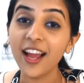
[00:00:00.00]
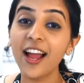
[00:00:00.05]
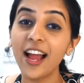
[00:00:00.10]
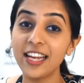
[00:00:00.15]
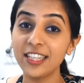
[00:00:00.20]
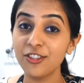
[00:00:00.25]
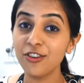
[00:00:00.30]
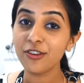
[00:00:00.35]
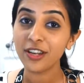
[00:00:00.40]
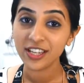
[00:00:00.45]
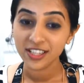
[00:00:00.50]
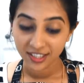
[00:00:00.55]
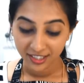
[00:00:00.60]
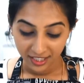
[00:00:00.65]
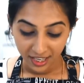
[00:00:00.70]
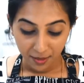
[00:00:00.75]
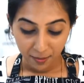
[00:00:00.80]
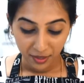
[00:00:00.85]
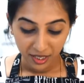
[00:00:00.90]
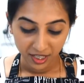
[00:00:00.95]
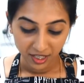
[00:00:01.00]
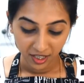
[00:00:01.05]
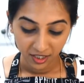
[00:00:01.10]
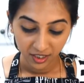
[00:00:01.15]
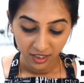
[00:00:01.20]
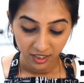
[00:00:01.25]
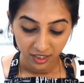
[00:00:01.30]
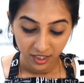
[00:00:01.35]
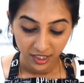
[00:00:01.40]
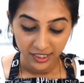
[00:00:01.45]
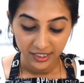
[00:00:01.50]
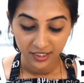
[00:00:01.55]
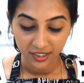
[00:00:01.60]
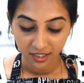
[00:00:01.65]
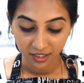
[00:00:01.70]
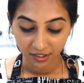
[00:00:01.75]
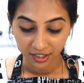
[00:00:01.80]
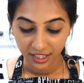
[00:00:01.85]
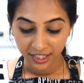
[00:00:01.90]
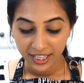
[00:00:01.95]
As you can see, my Nankatais
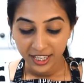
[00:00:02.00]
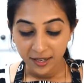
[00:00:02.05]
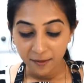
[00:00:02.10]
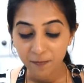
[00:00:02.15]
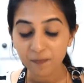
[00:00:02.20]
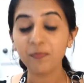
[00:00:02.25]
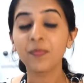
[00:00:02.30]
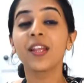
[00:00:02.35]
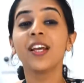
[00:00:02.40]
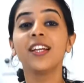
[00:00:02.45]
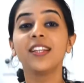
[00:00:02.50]
are ready.